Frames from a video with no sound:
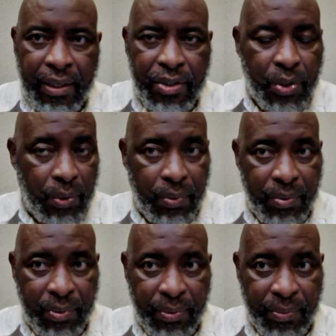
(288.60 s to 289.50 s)

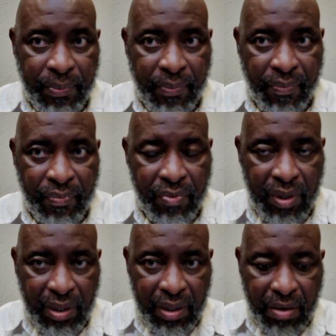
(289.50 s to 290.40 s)
So,
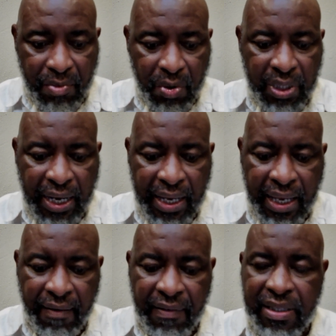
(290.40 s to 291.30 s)
the Most High
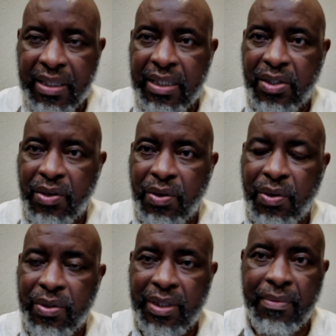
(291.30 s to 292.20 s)
gave us these
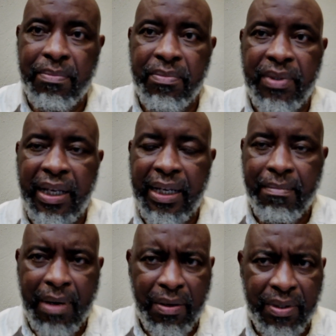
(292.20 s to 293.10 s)
laws
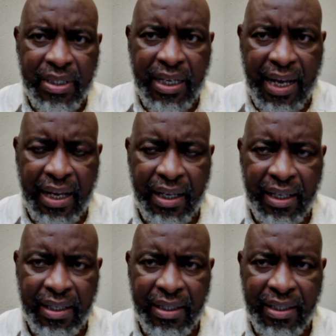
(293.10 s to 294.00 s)
at Mount Sinai,
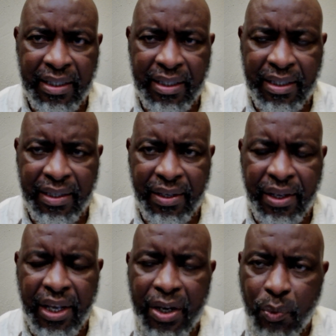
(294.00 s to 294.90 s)

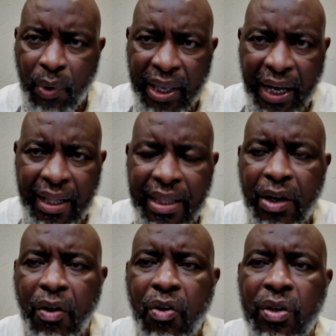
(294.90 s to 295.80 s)
and we are
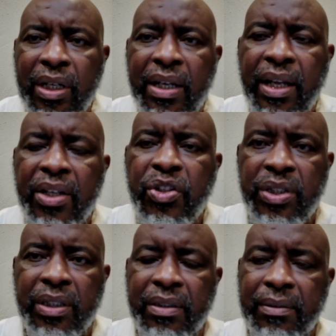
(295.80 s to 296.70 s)
the only
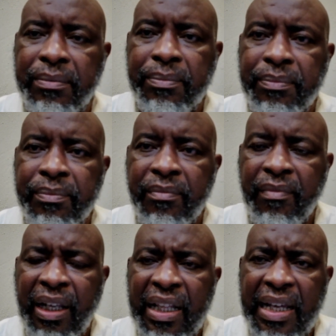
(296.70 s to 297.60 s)
nation
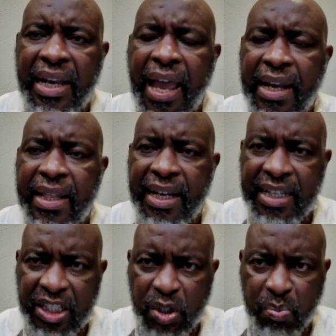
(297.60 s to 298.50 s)
that had
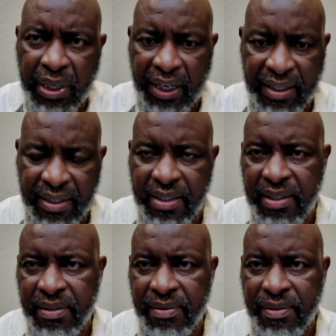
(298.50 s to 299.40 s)
that
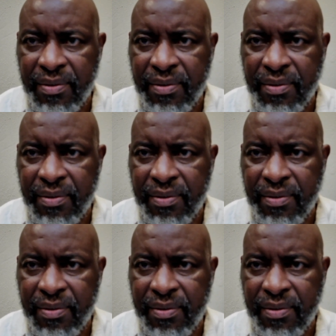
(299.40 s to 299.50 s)
experience.